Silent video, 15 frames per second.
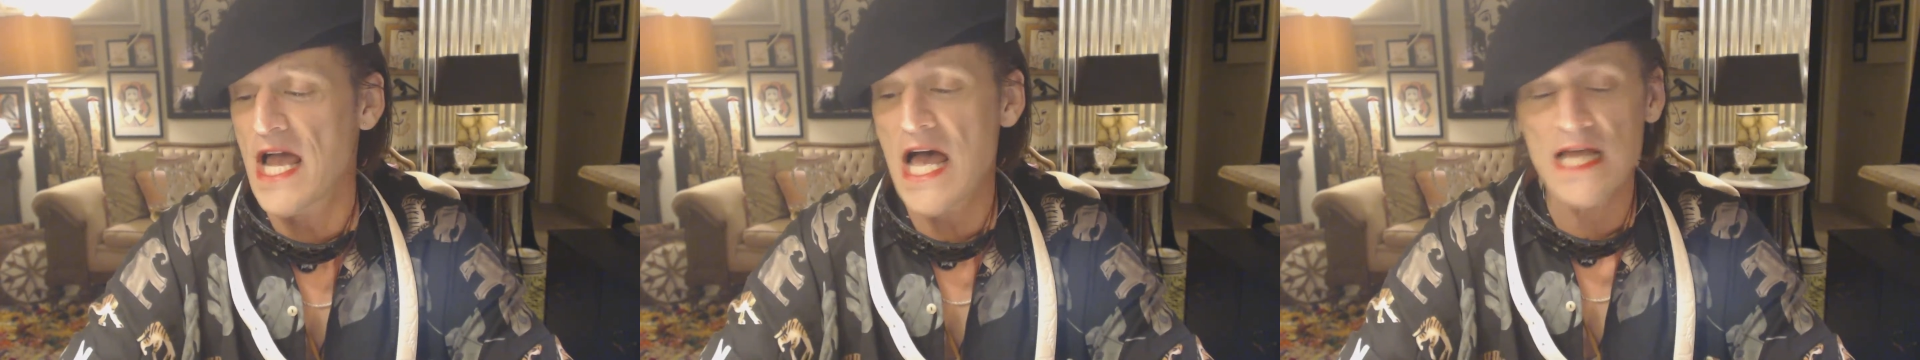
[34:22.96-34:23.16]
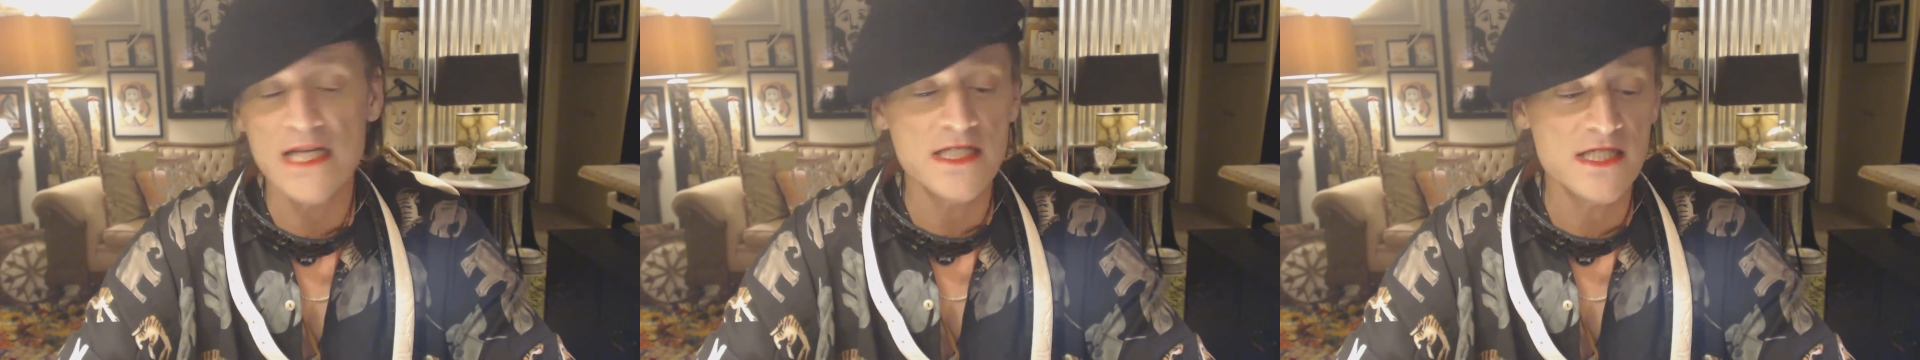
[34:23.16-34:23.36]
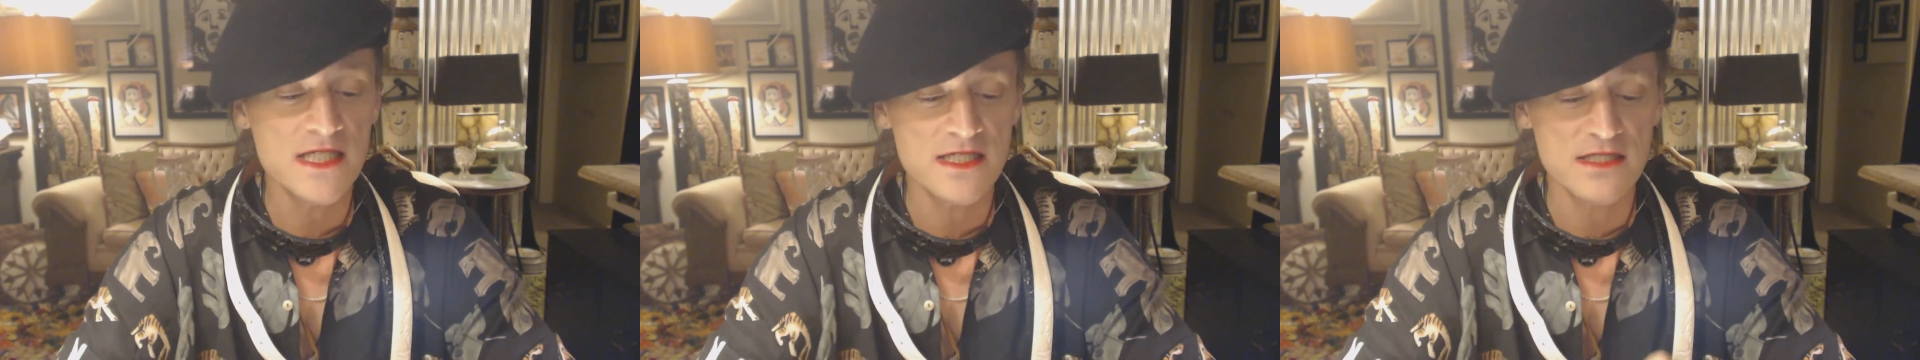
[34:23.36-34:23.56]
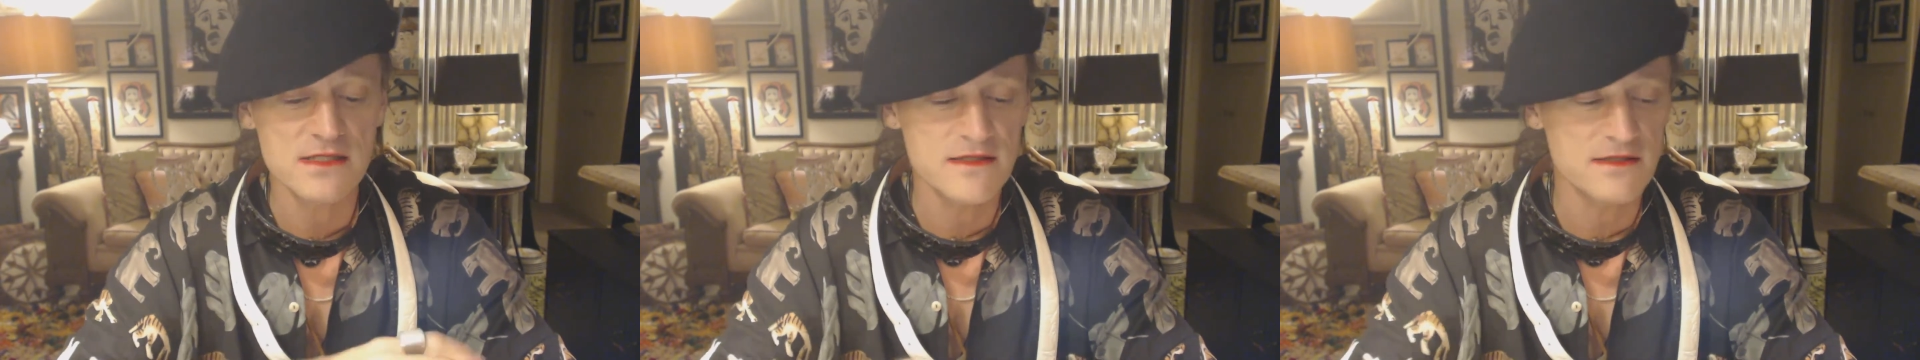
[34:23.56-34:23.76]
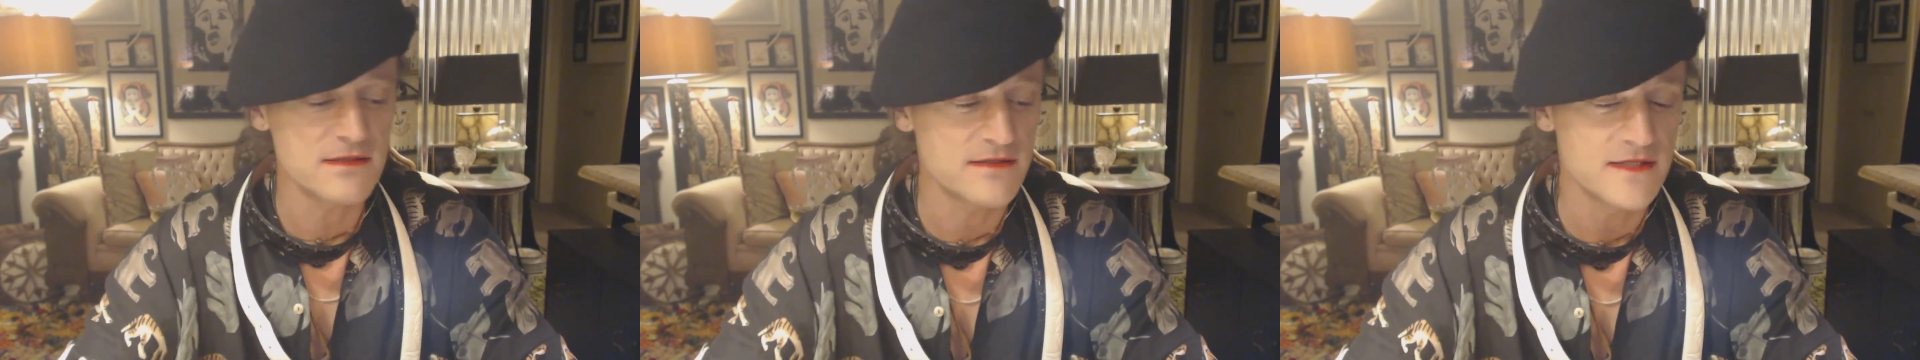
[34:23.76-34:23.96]
and
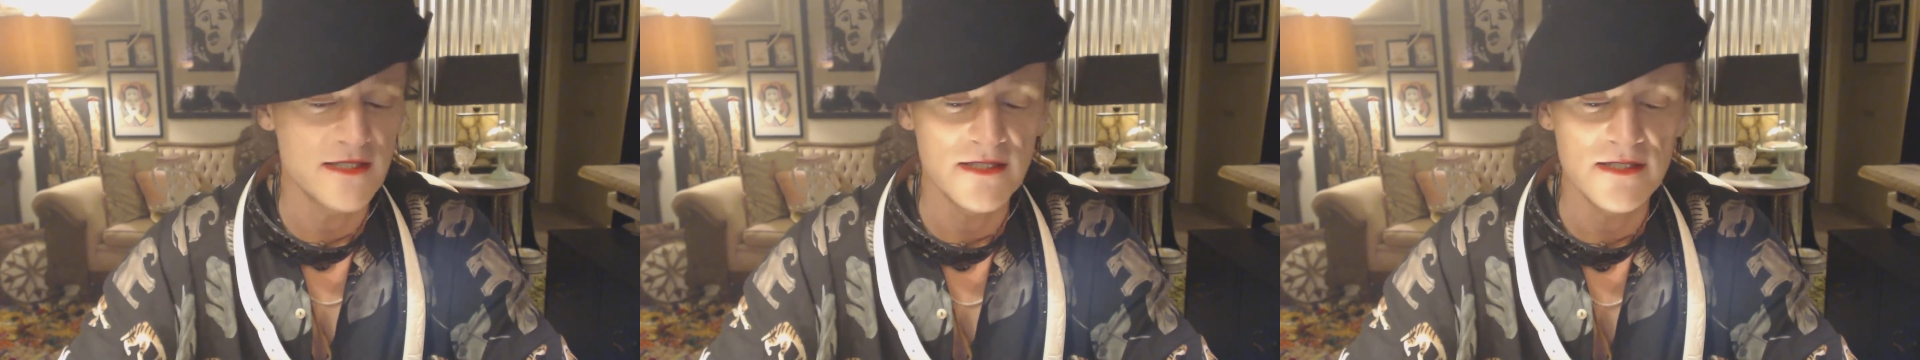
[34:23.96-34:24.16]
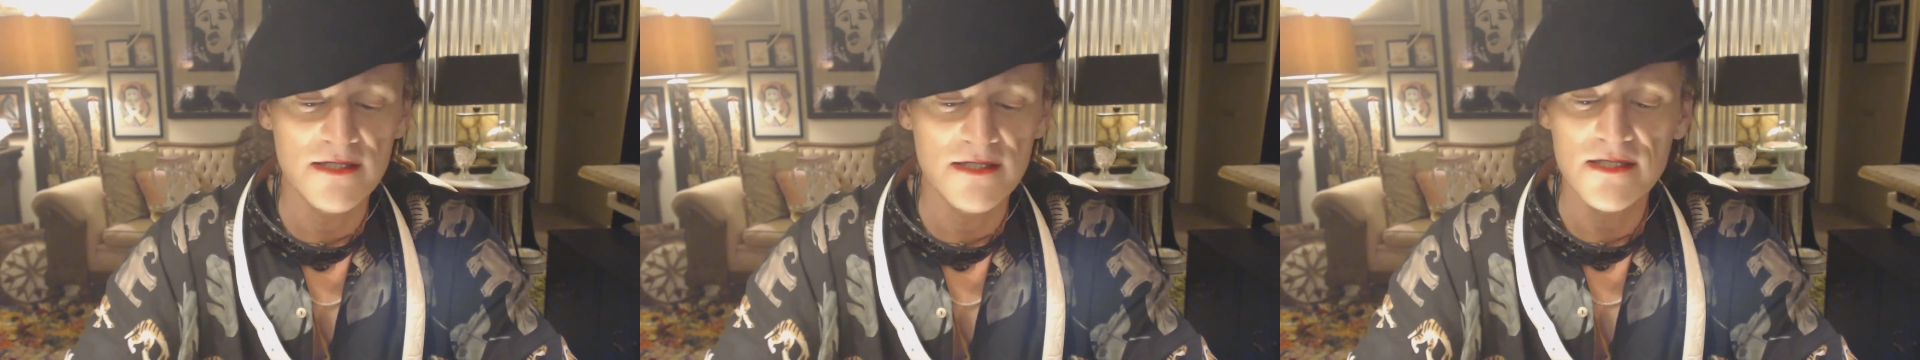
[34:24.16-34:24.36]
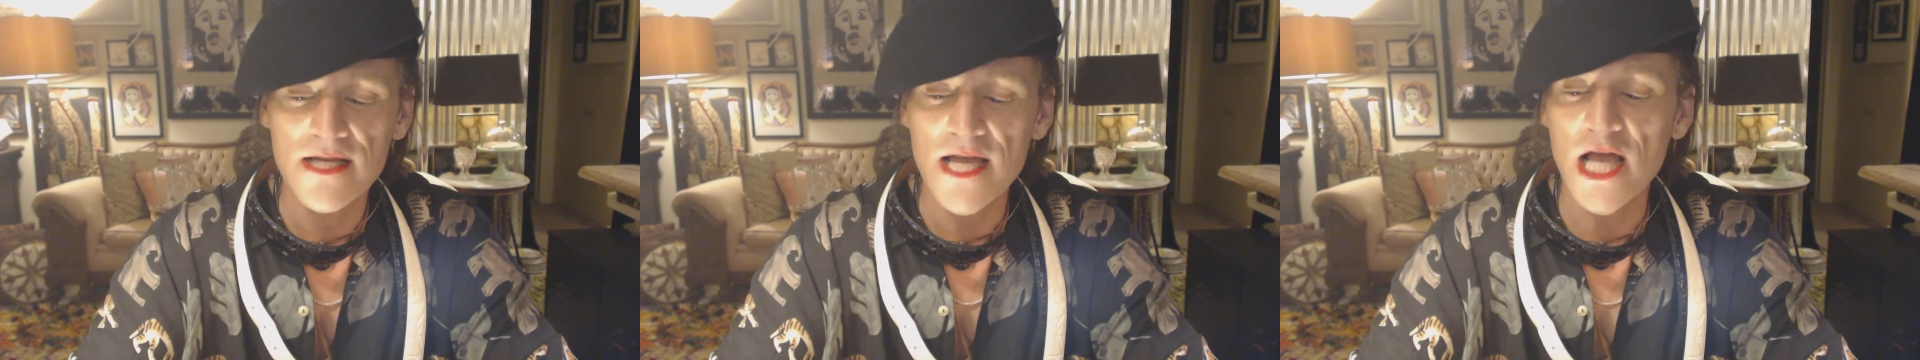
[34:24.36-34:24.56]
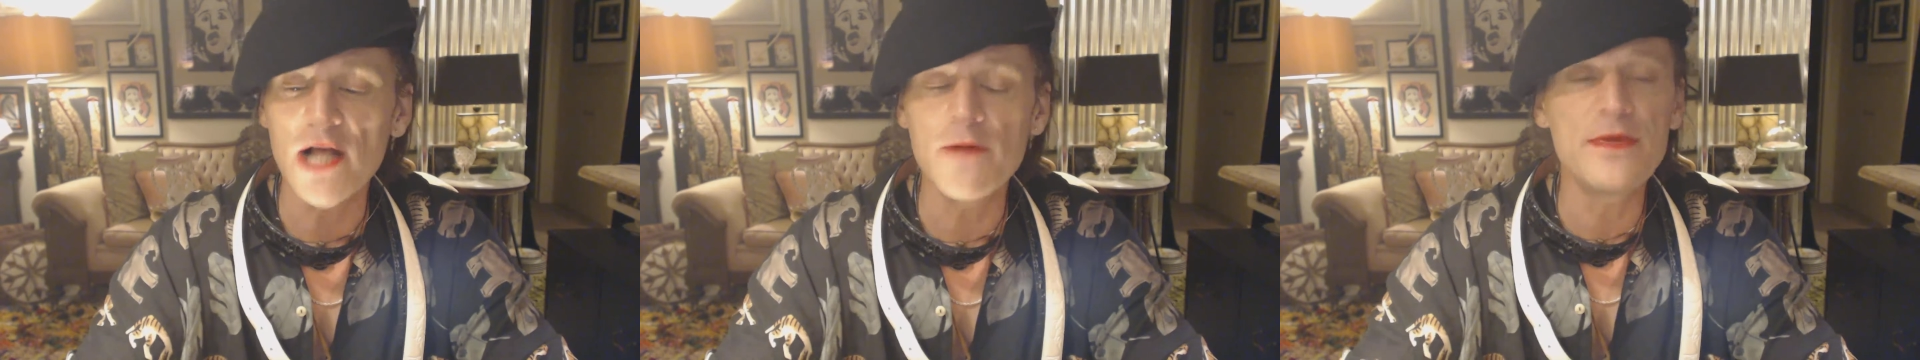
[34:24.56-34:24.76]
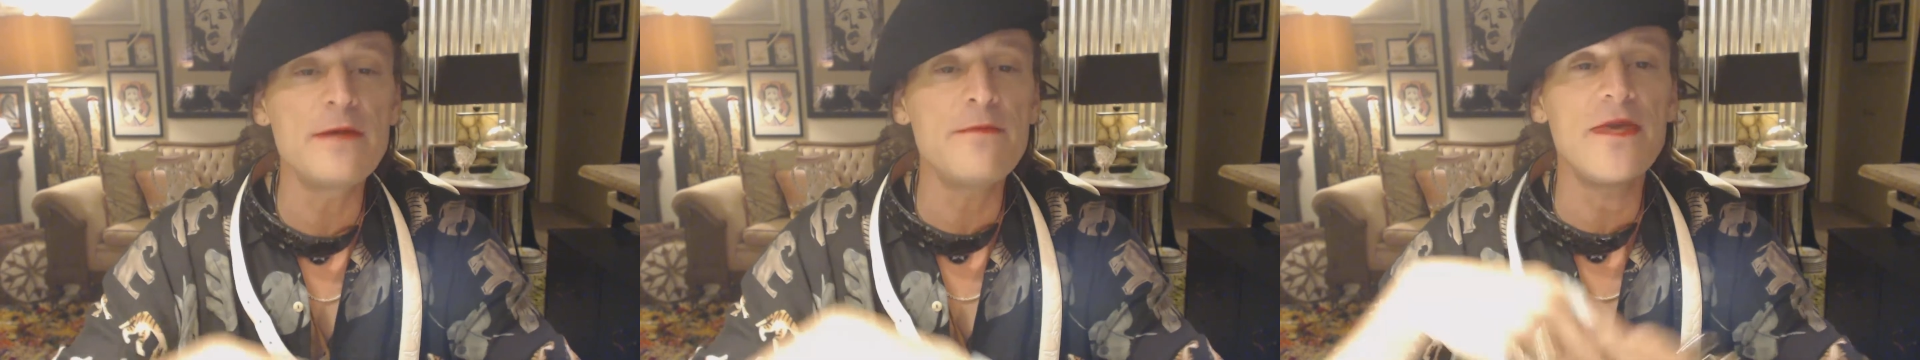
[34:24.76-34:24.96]

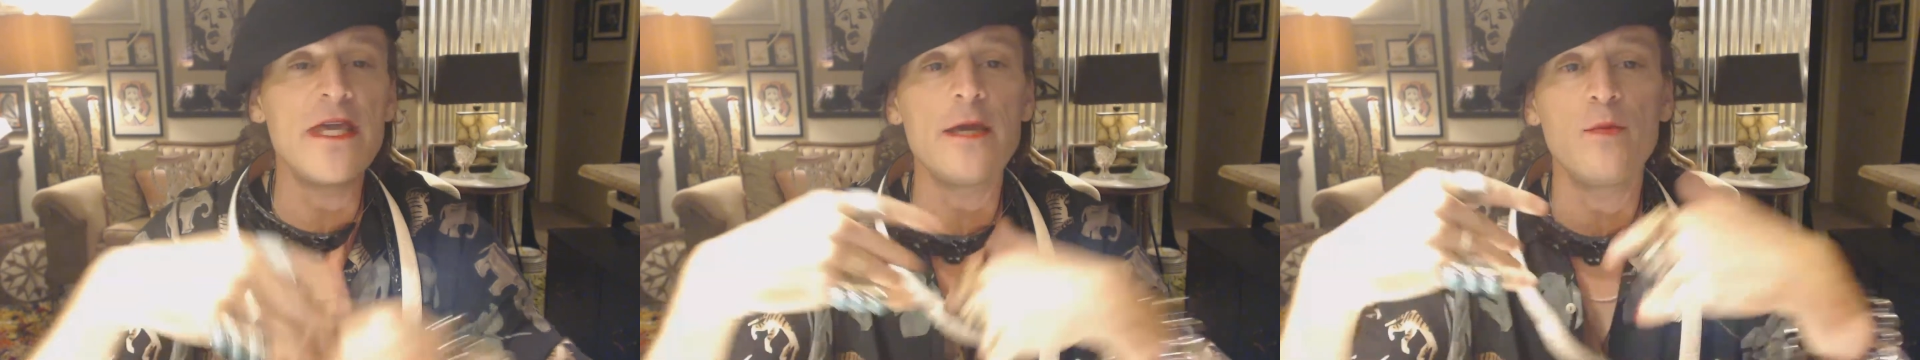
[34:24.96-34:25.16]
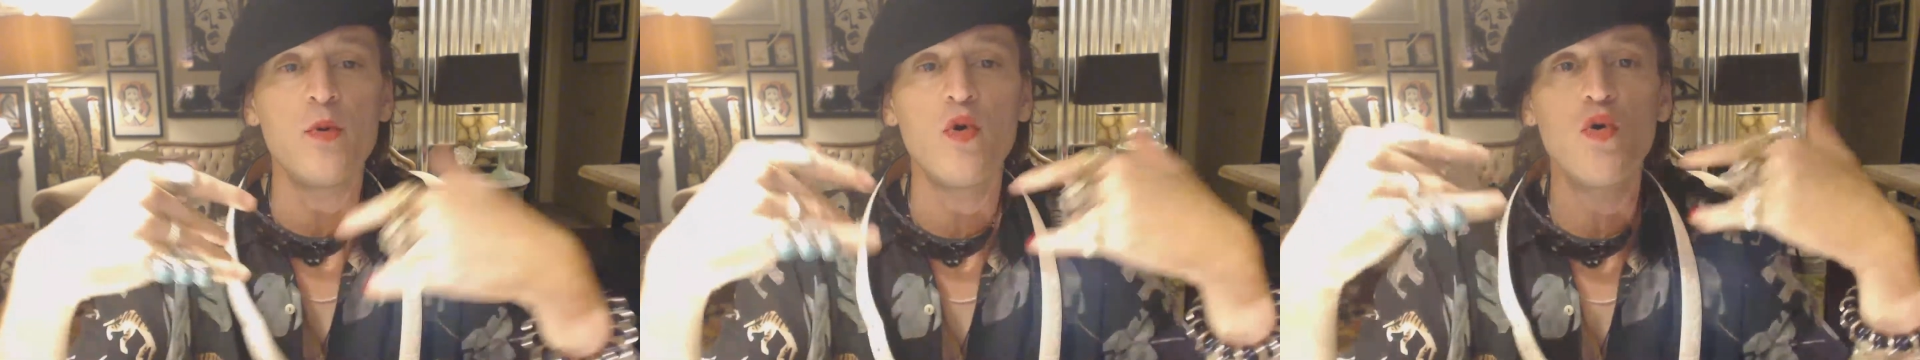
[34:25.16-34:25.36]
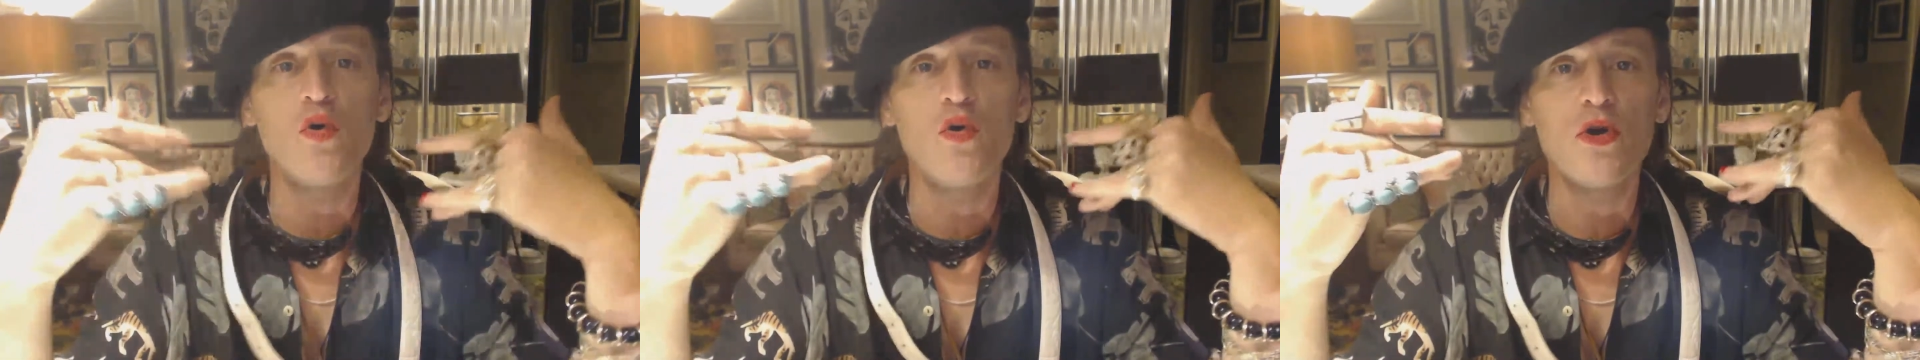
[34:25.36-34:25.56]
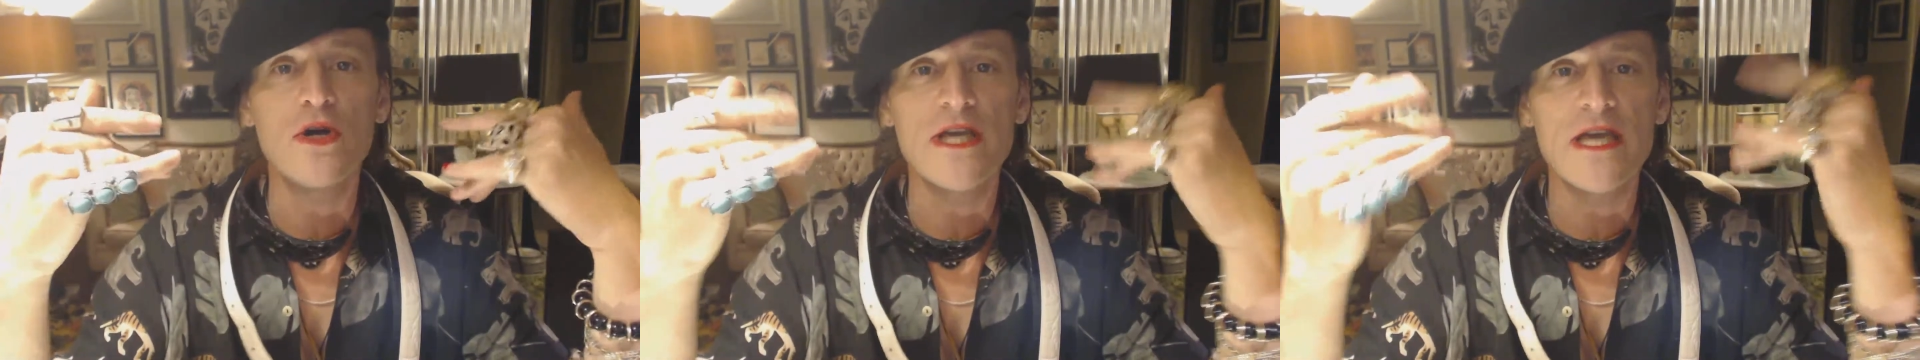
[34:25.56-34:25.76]
helping people